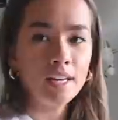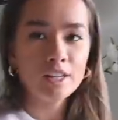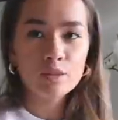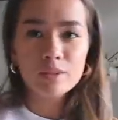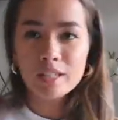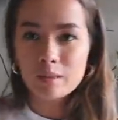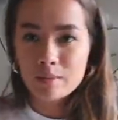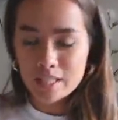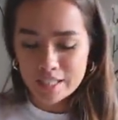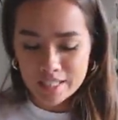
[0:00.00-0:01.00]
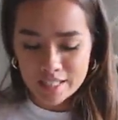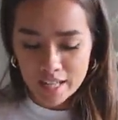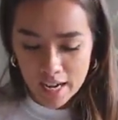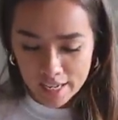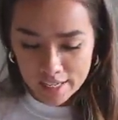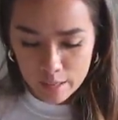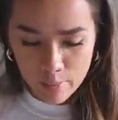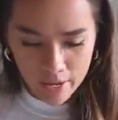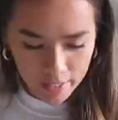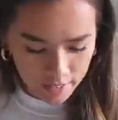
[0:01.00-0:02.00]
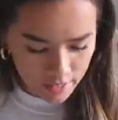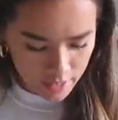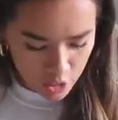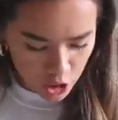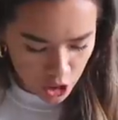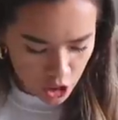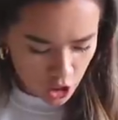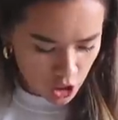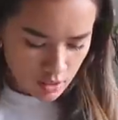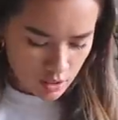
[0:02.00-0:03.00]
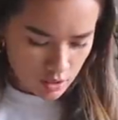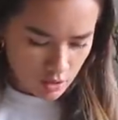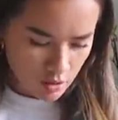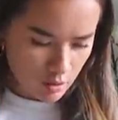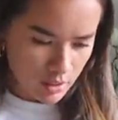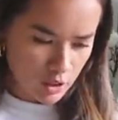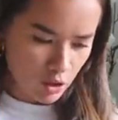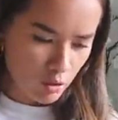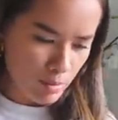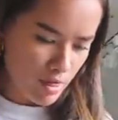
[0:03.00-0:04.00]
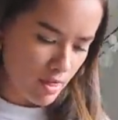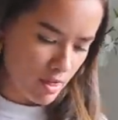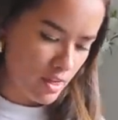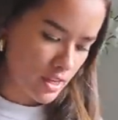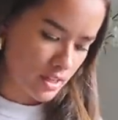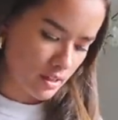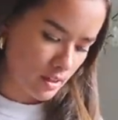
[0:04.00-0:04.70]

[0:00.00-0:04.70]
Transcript: Here's what comes inside the package. So let's open this